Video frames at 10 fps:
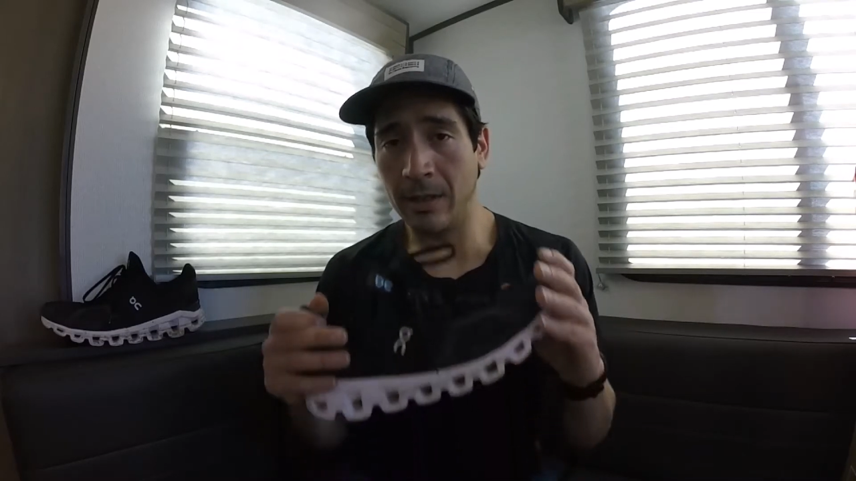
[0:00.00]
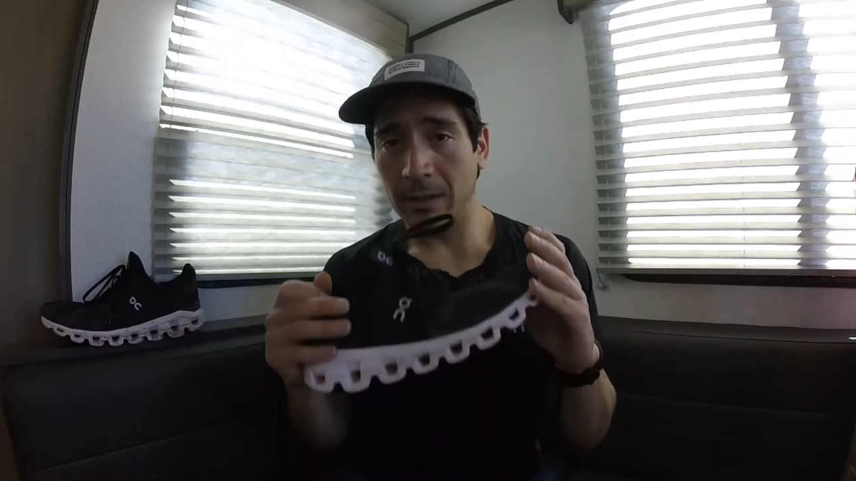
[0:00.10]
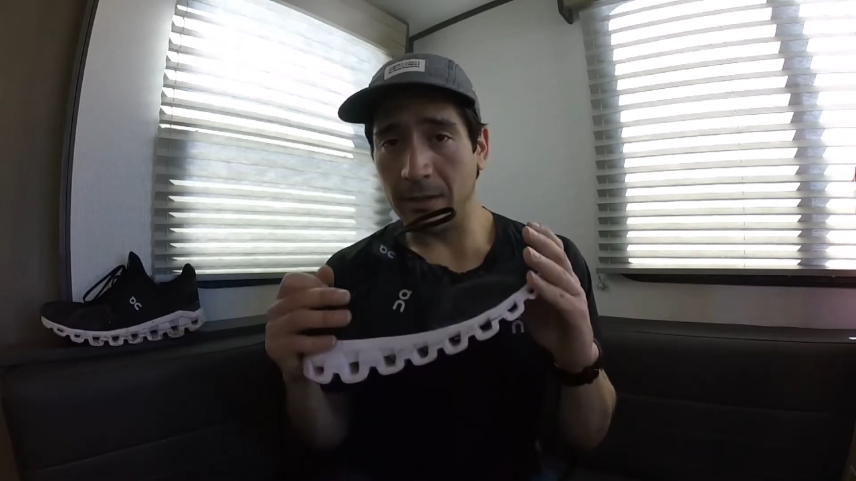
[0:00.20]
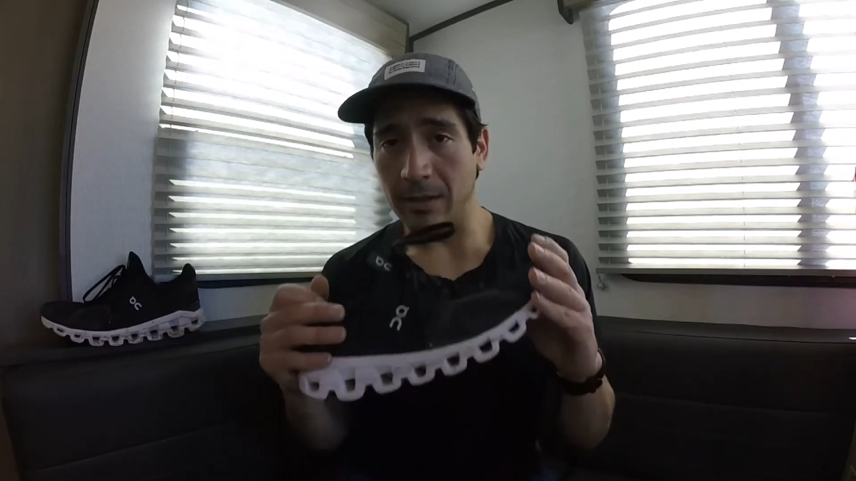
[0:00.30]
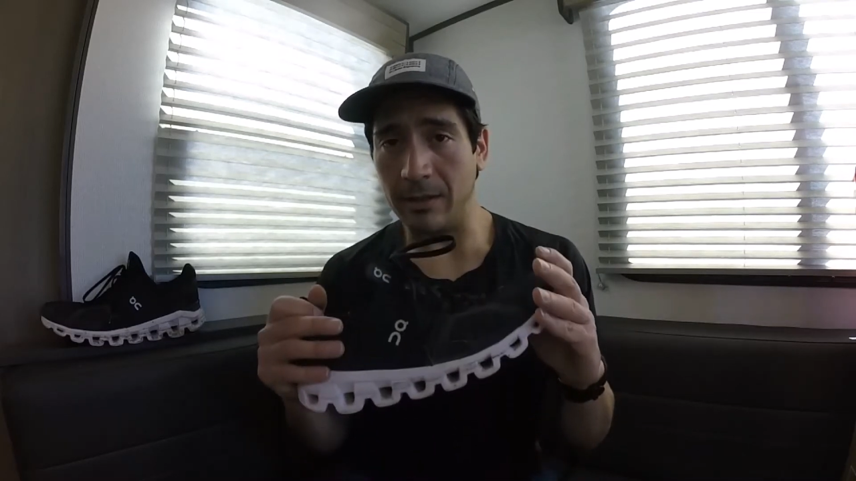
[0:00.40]

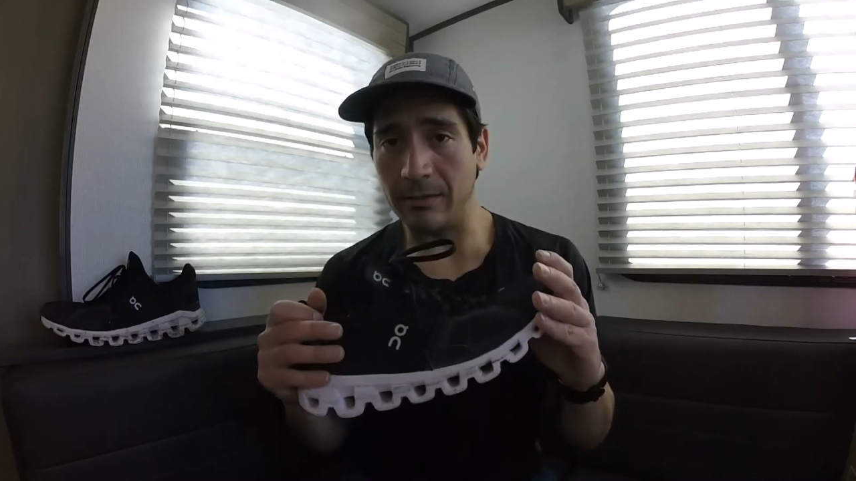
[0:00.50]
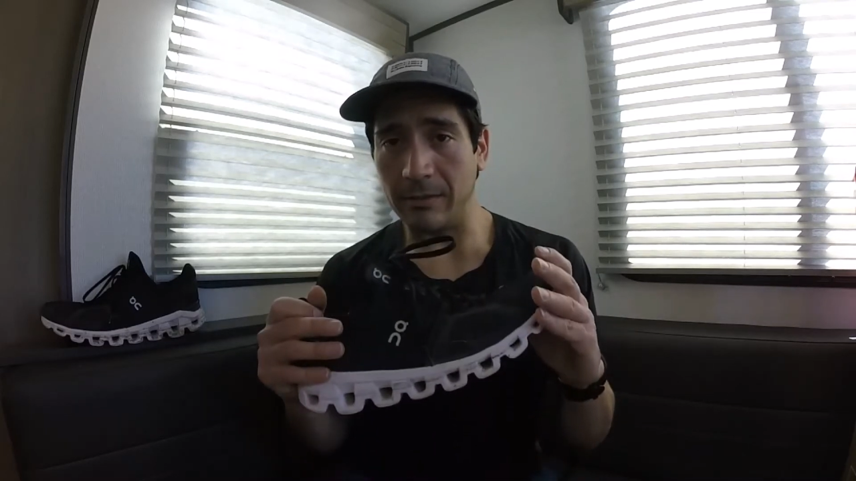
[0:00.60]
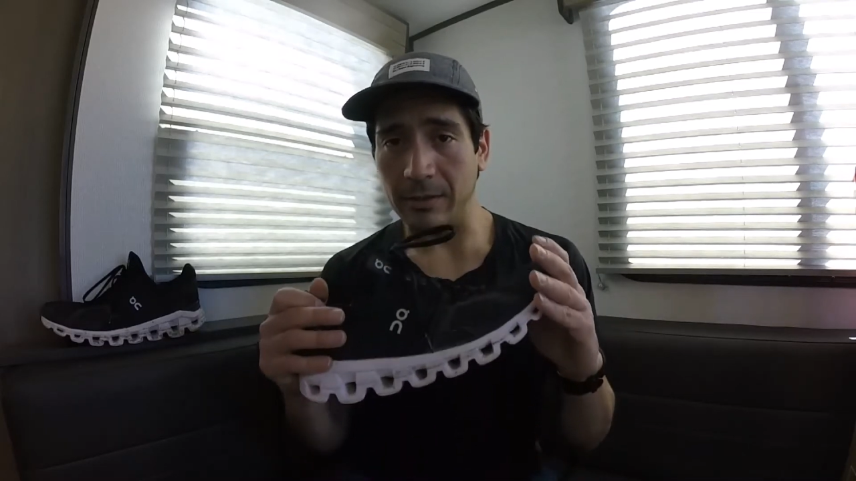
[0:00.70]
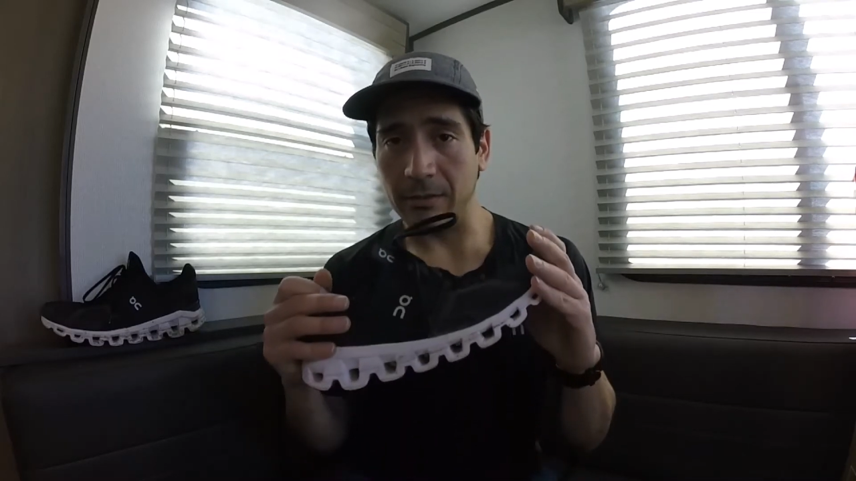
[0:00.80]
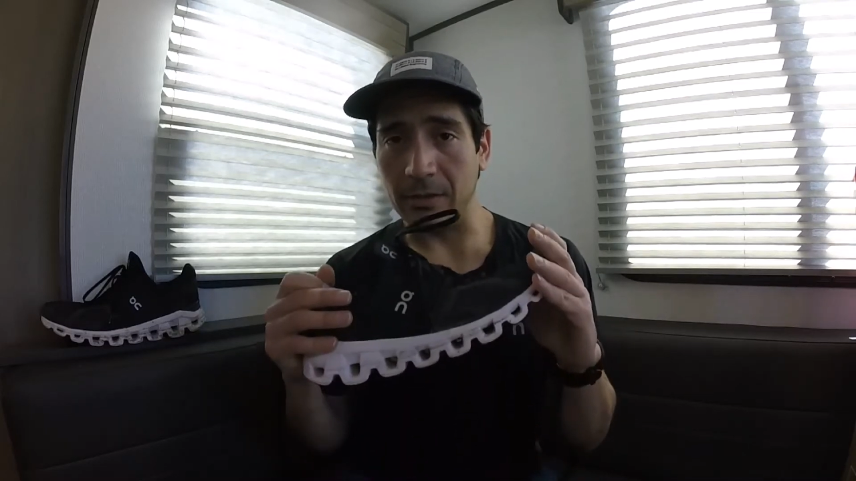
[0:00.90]
This
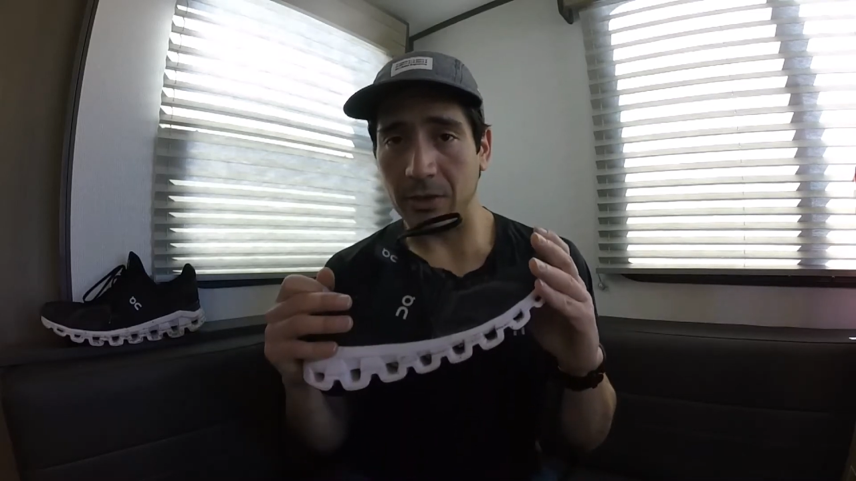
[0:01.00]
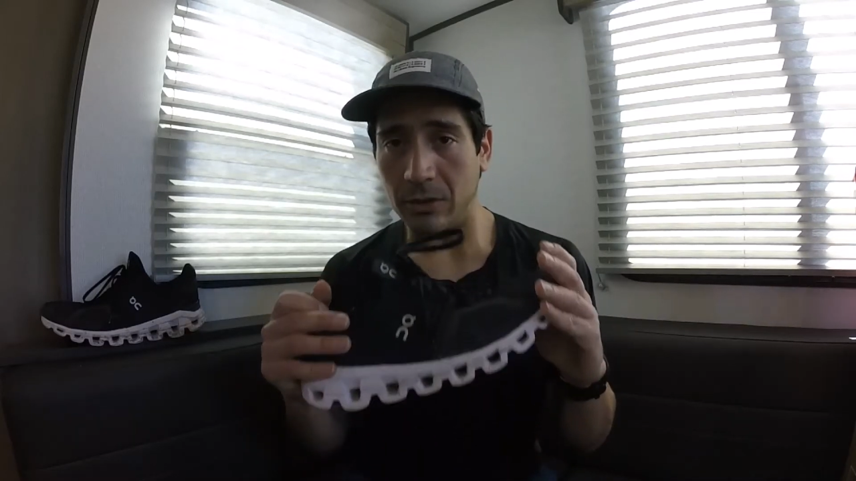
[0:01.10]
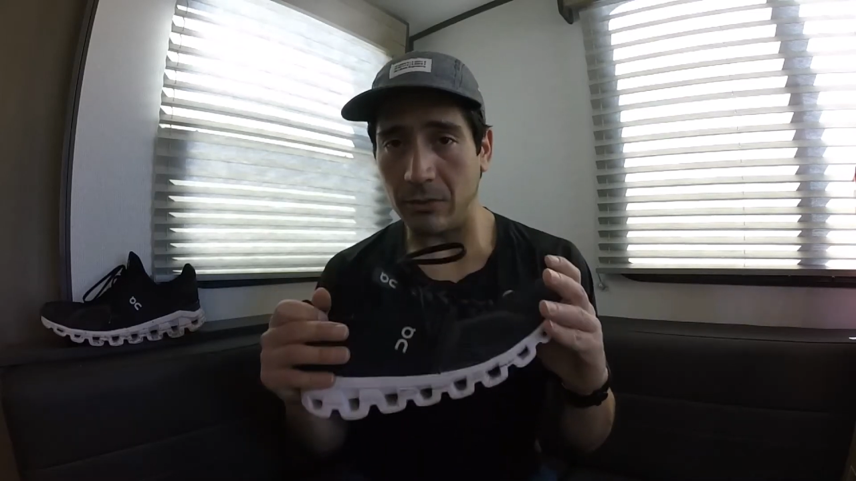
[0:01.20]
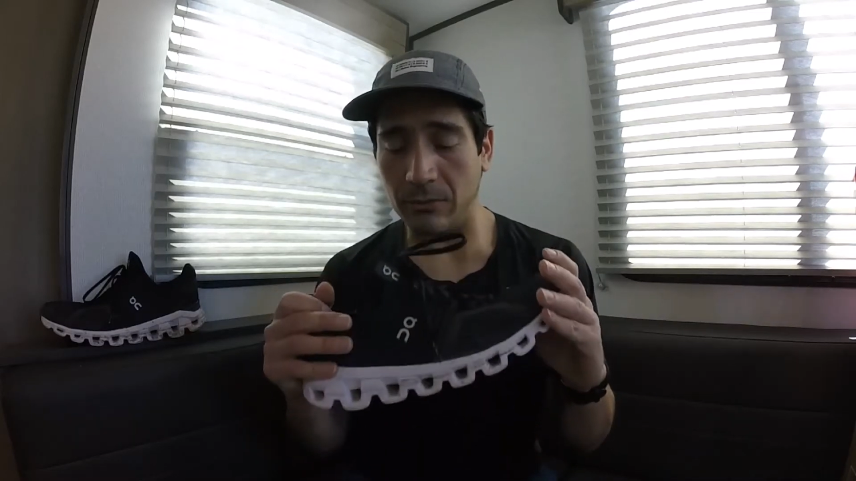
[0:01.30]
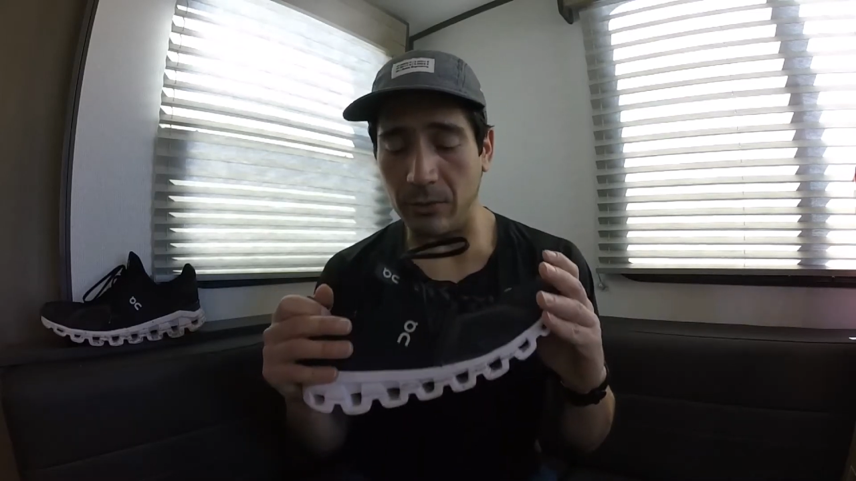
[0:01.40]
is the
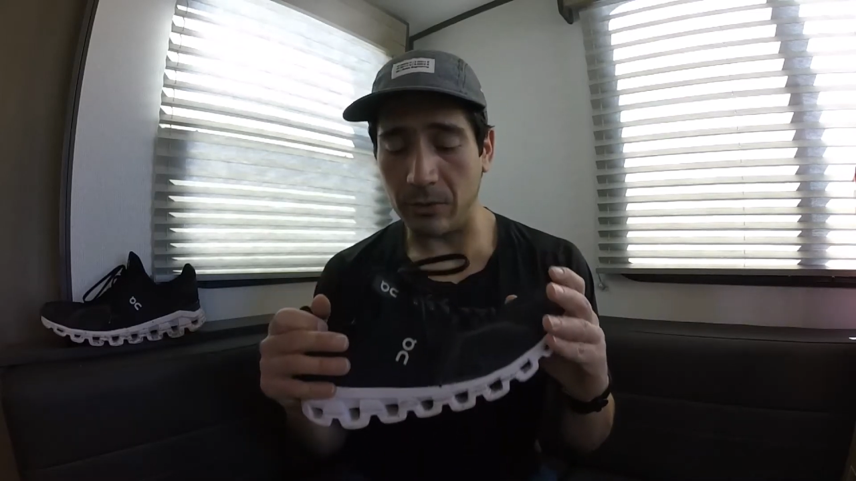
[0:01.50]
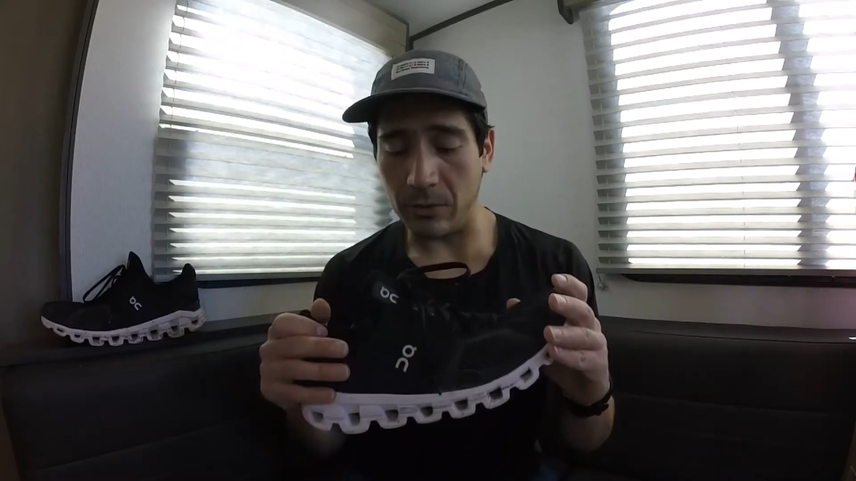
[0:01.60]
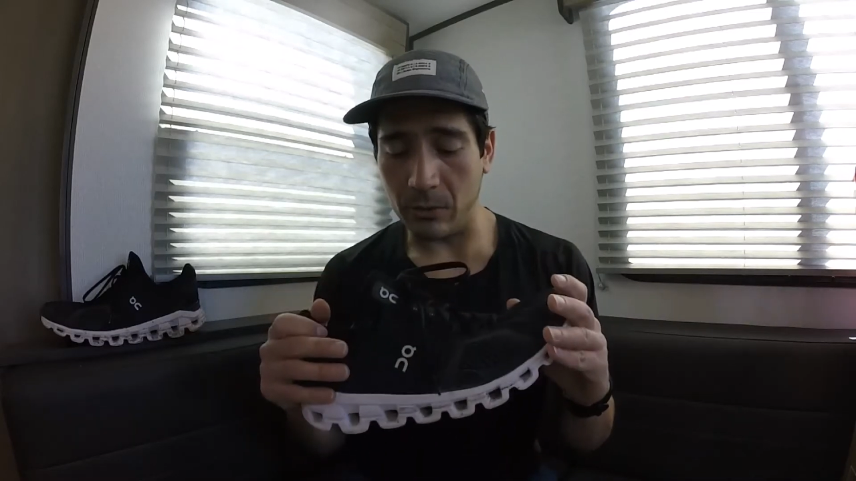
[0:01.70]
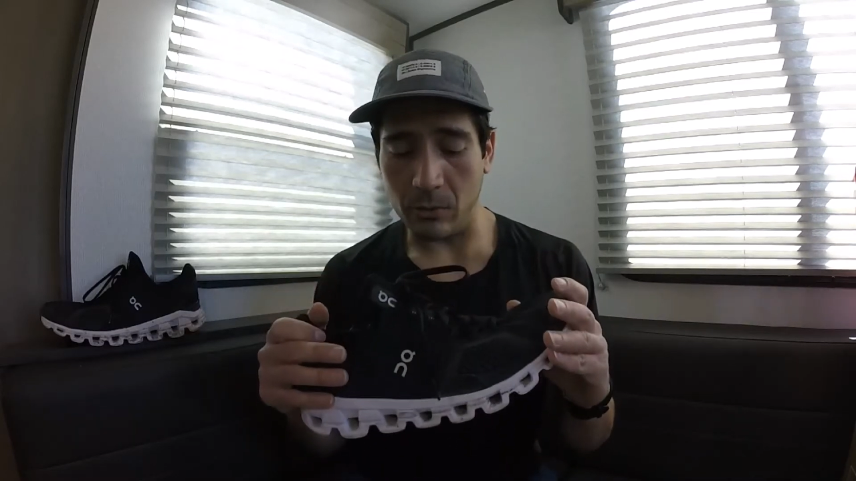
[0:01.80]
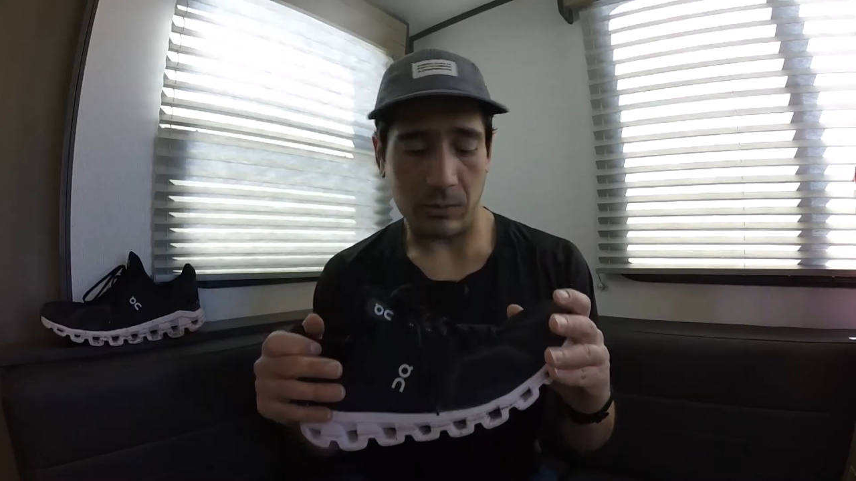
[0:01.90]
shoe for
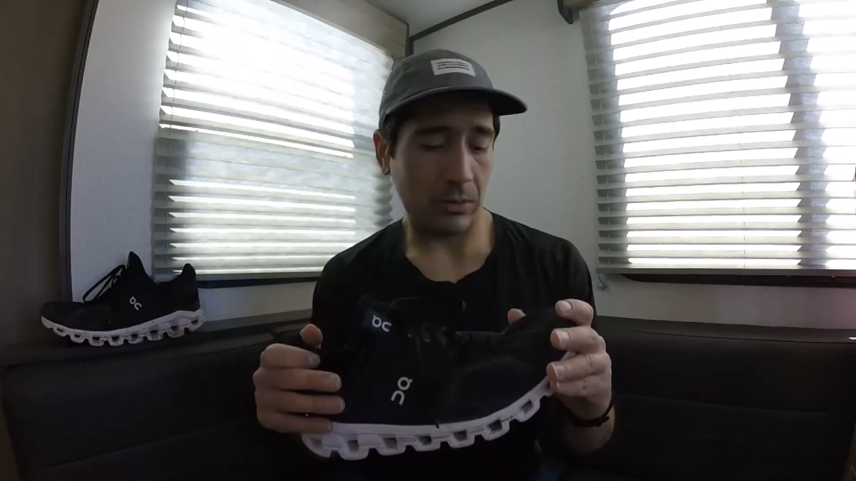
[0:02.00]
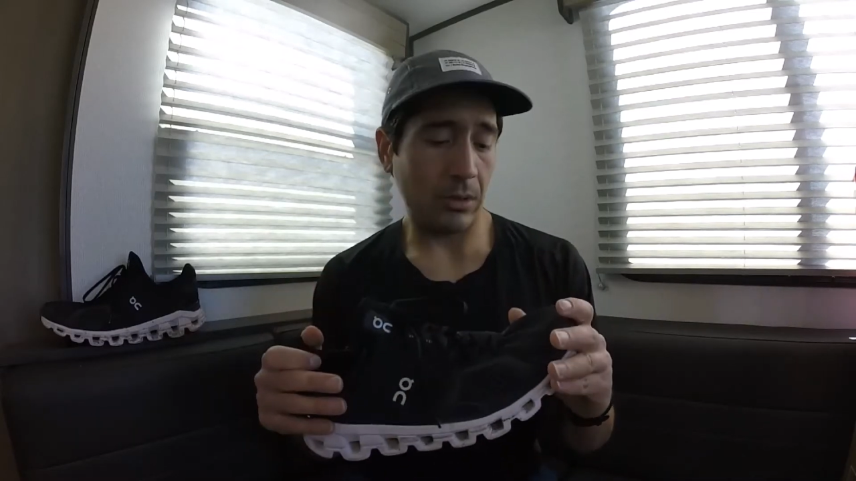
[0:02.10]
you.